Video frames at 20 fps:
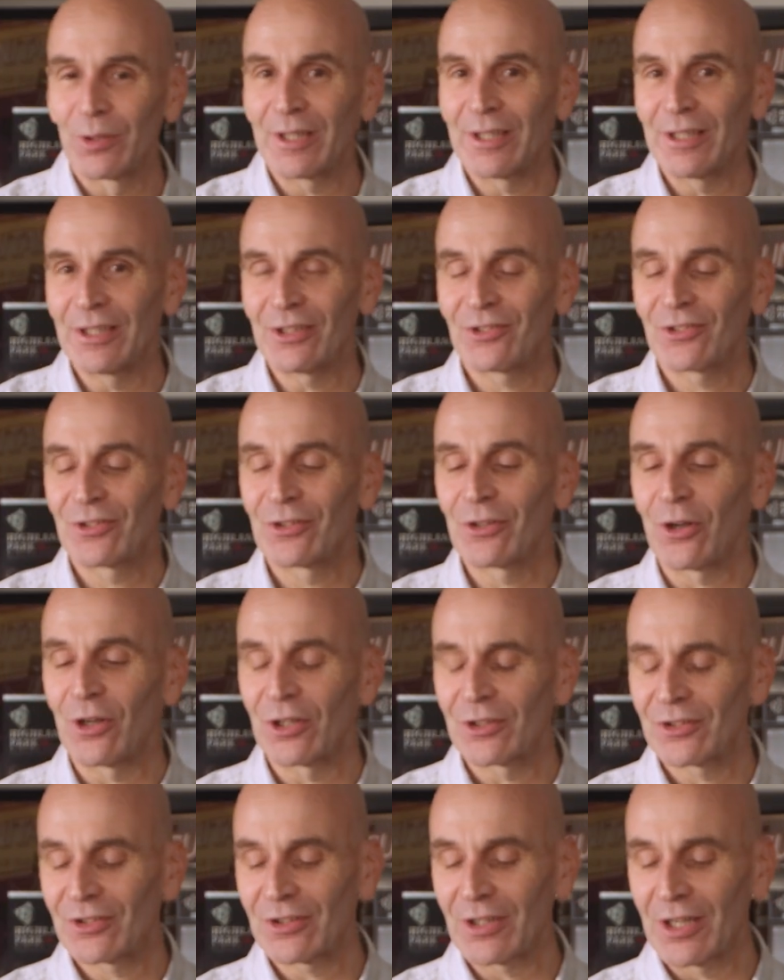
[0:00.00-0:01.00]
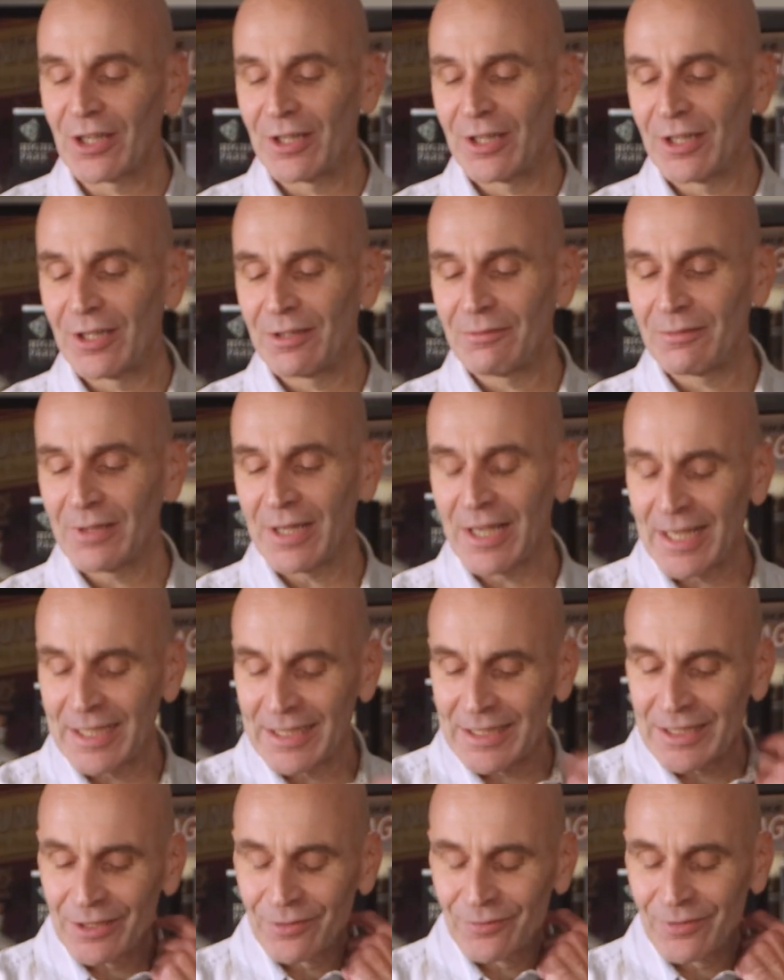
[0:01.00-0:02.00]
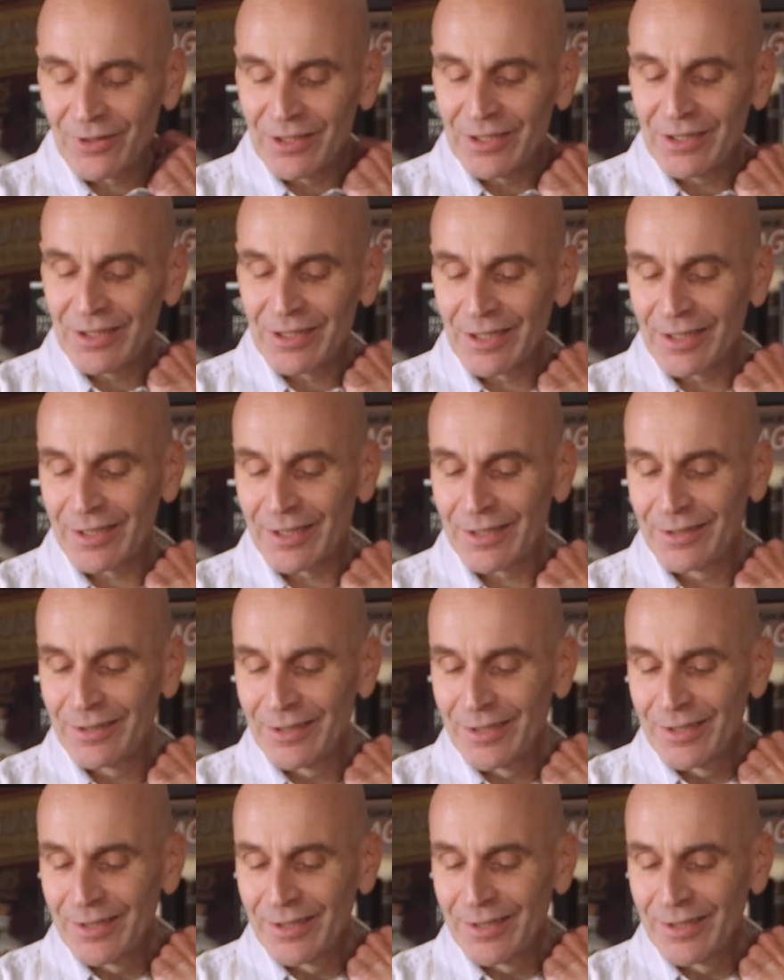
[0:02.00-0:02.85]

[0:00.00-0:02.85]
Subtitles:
it's not any of the